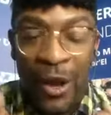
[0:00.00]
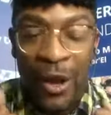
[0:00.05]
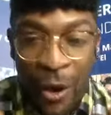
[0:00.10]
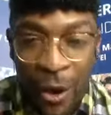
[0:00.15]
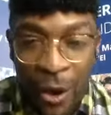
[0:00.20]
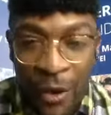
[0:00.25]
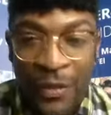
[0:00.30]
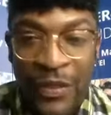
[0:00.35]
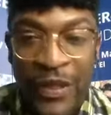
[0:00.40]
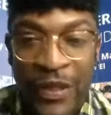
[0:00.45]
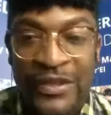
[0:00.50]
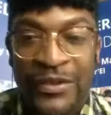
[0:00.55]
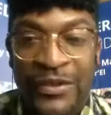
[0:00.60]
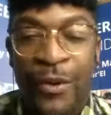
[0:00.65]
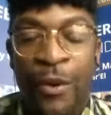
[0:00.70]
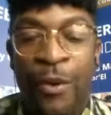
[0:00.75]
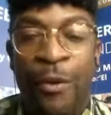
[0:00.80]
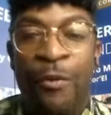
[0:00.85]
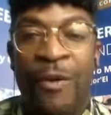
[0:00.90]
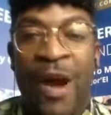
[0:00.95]
on this
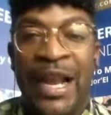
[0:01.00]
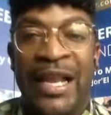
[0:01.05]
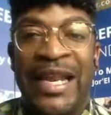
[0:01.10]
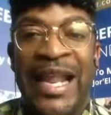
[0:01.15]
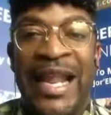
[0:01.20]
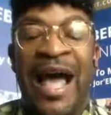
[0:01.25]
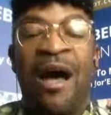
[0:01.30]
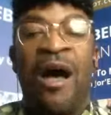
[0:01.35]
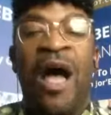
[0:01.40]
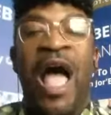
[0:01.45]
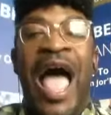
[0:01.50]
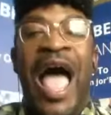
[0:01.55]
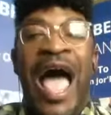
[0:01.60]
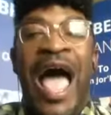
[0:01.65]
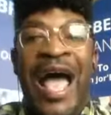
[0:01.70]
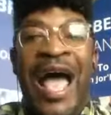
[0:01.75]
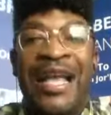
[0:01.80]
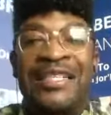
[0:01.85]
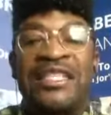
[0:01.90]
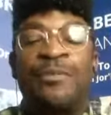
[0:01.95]
call right now
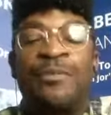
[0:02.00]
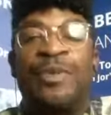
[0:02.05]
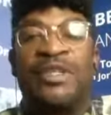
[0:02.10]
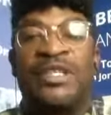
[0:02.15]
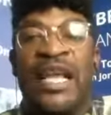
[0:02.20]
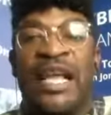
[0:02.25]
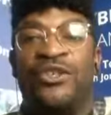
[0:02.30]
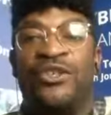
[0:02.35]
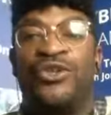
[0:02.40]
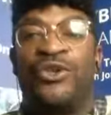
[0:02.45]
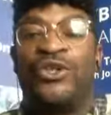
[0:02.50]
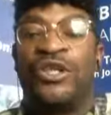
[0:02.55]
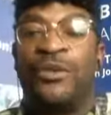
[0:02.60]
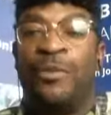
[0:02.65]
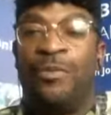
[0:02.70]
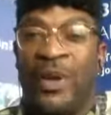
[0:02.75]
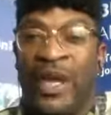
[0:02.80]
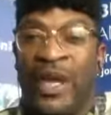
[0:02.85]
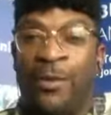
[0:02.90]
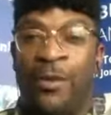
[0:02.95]
has the potential to
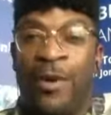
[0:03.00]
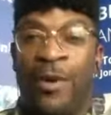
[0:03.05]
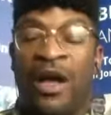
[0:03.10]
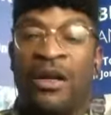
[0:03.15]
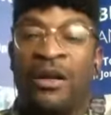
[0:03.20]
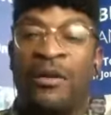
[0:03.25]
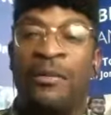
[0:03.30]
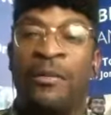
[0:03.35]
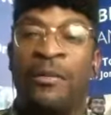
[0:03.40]
be one,